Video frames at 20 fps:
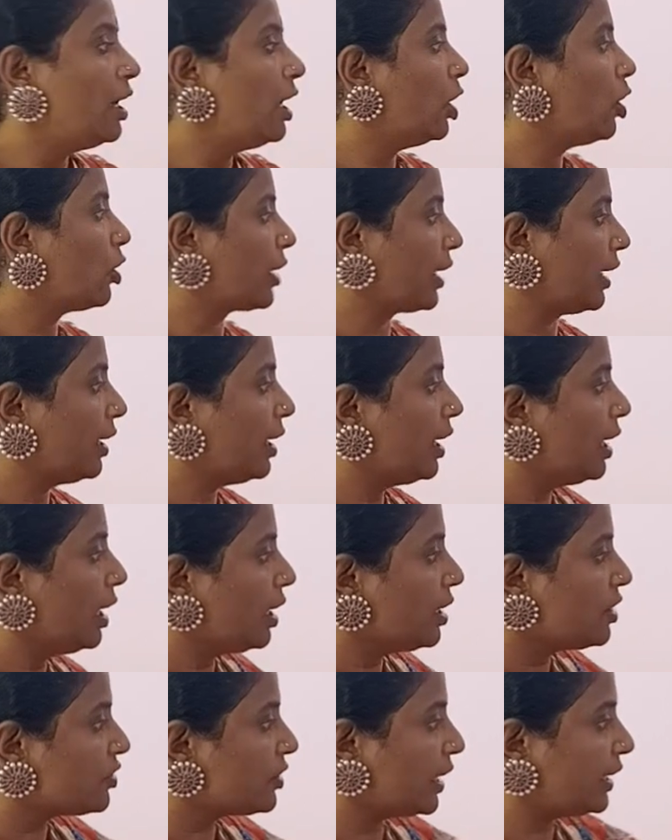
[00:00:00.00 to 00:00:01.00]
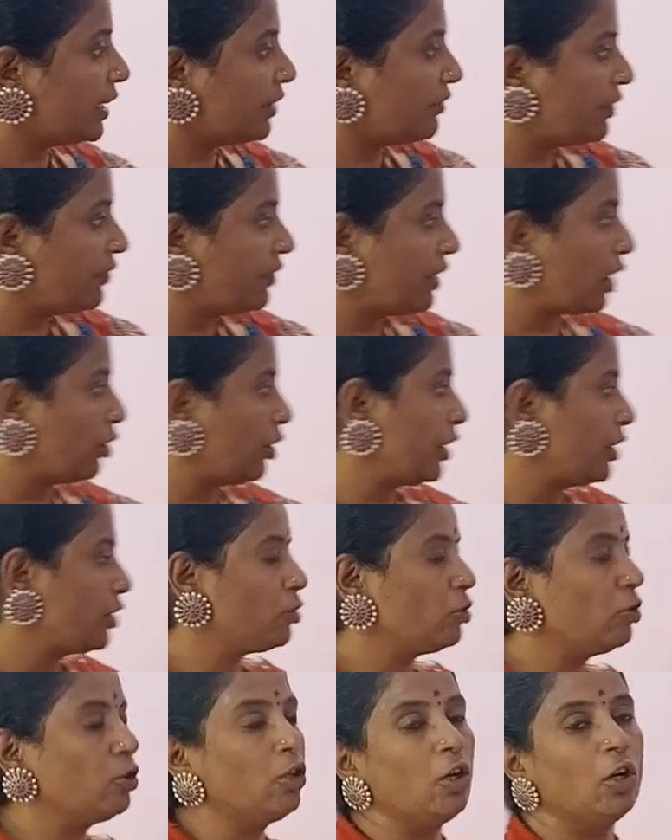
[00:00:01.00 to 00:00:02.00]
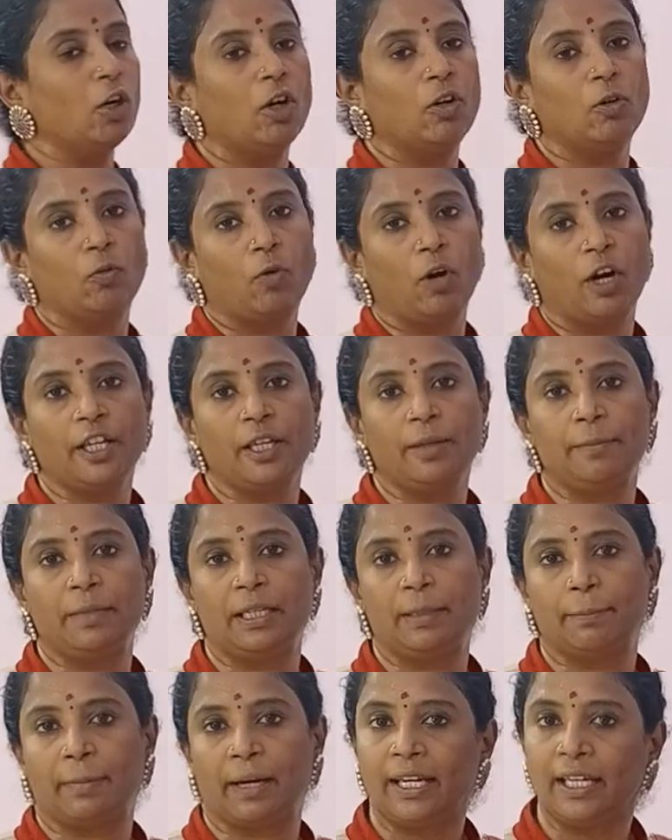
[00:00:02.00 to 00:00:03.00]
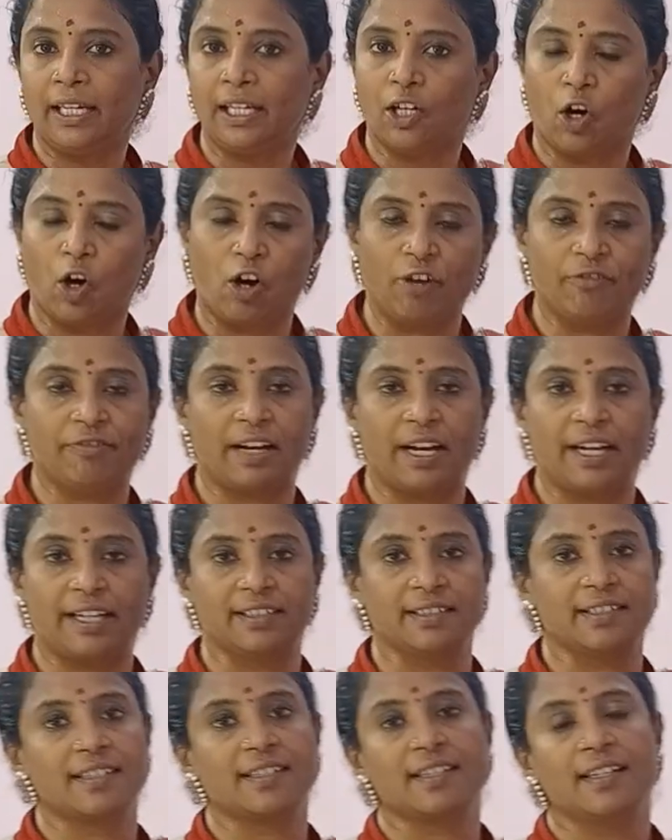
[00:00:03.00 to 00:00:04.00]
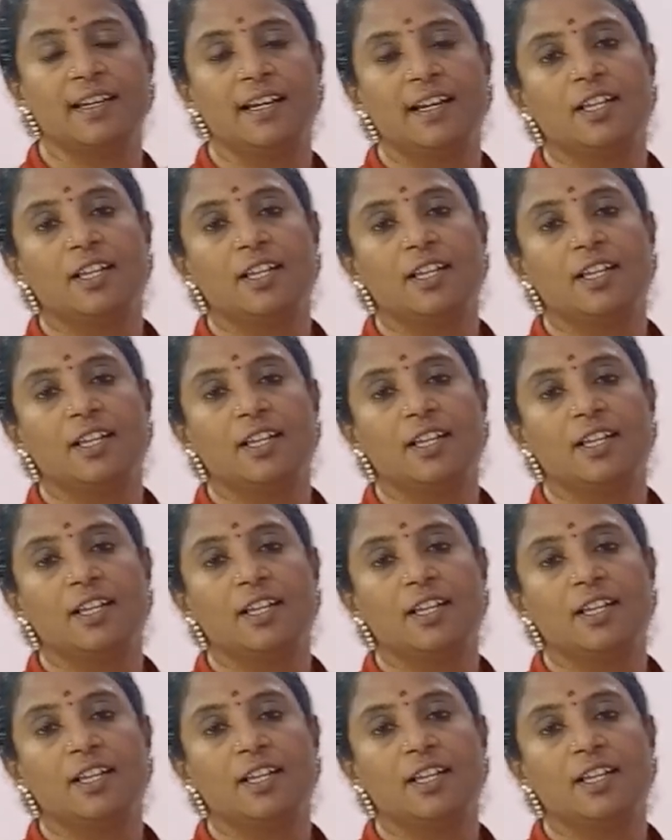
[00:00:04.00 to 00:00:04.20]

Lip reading: Okay, straight away we are going to what do you mean by off adders.